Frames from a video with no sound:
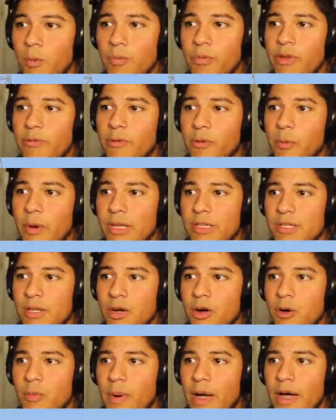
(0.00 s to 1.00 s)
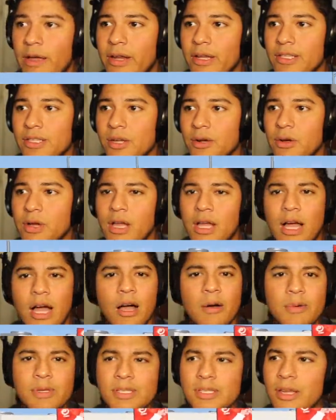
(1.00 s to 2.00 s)
different ways to go about it. So
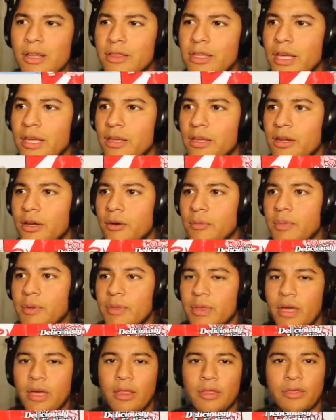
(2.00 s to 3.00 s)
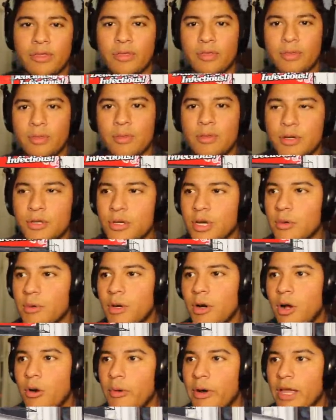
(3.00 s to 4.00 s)
I always thought that, you know, the truck
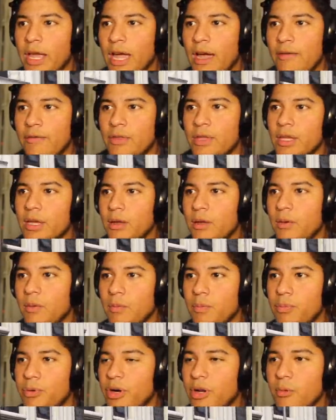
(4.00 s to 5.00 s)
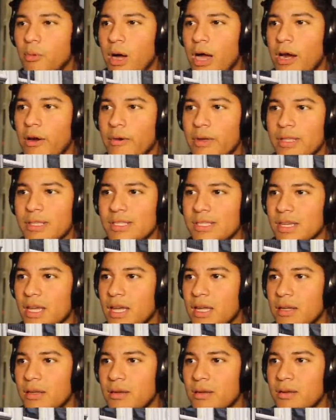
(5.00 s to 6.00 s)
would already have the pre-wiring
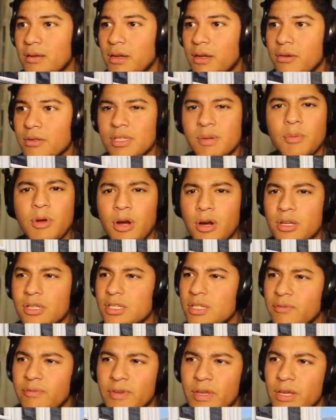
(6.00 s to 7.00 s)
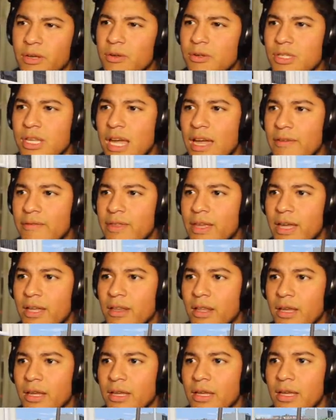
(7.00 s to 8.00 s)
set you know, some cars, some vehicles have
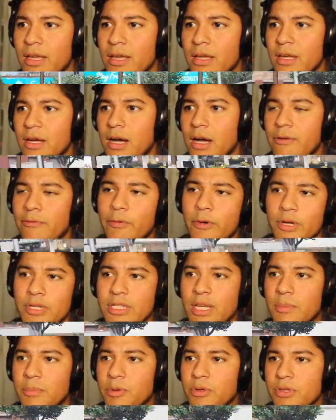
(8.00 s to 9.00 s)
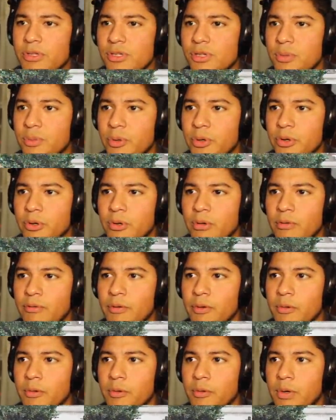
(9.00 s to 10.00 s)
that. Like, uh, for example, the Subaru.
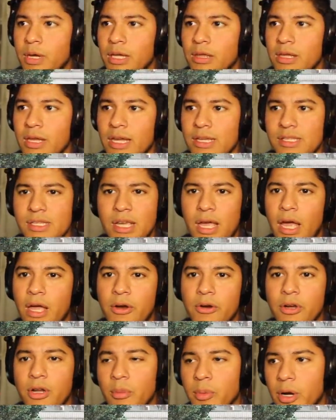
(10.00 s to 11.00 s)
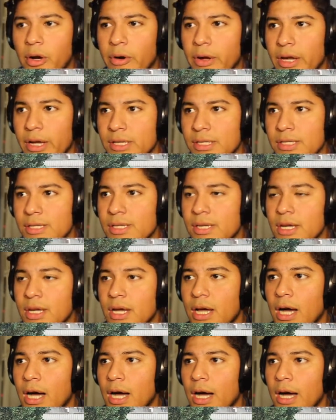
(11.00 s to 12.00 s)
If you get the STI or WRX
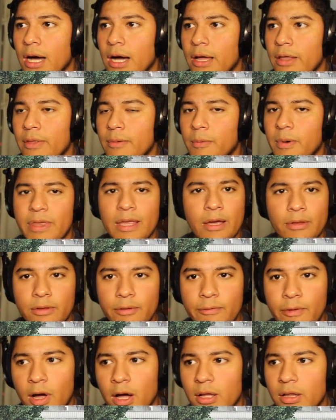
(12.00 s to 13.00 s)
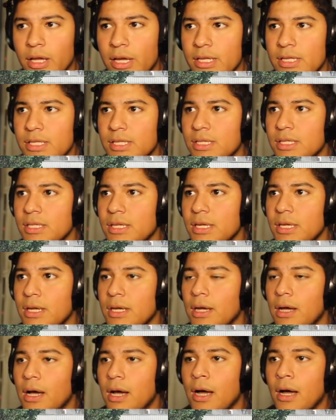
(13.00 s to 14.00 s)
uh, without the fog lights,
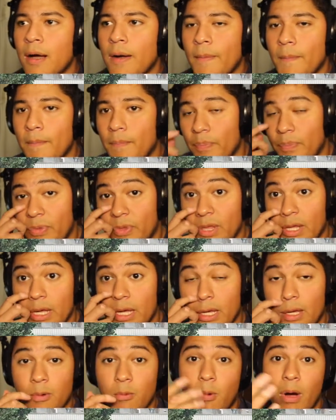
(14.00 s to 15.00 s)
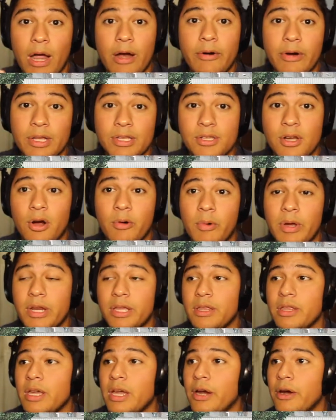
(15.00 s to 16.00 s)
um, the wiring is
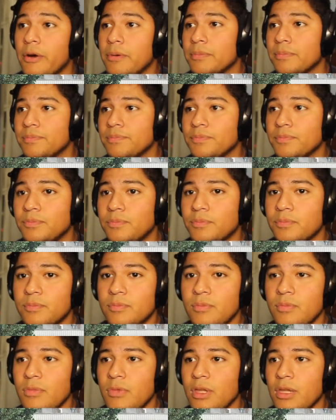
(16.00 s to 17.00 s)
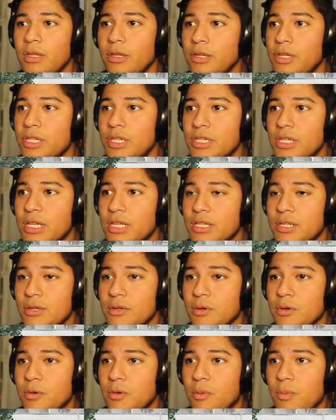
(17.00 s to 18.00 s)
already there. You just need
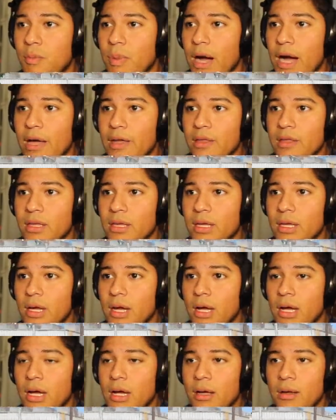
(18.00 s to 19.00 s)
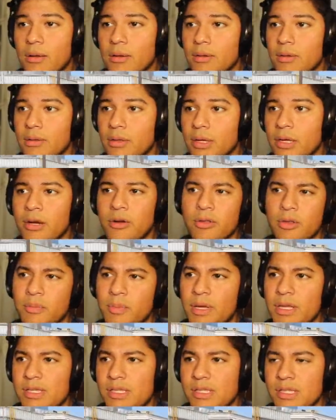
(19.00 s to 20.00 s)
to buy the uh, you know the
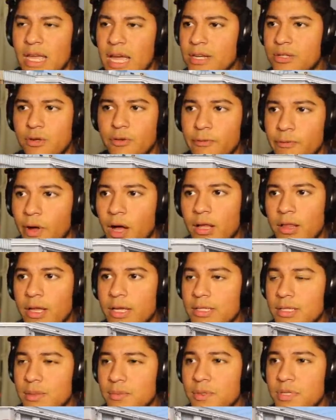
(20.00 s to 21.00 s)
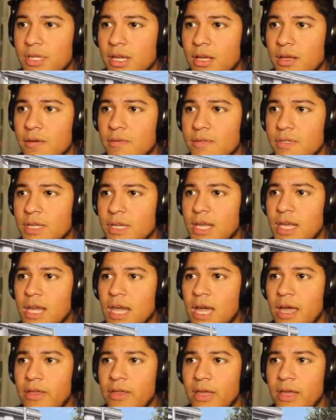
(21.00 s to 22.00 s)
pieces, the actual fog lights themselves,
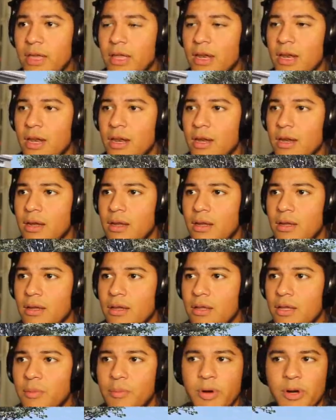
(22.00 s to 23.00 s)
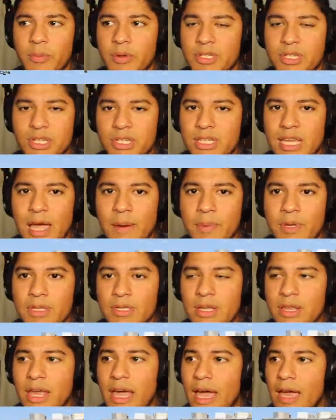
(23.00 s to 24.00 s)
and then you pretty much just tap
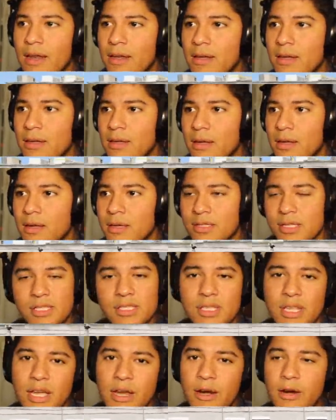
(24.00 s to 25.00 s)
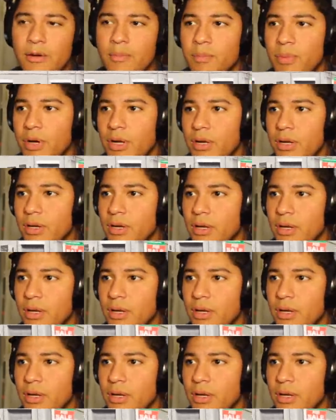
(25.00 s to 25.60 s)
into that because it's there. But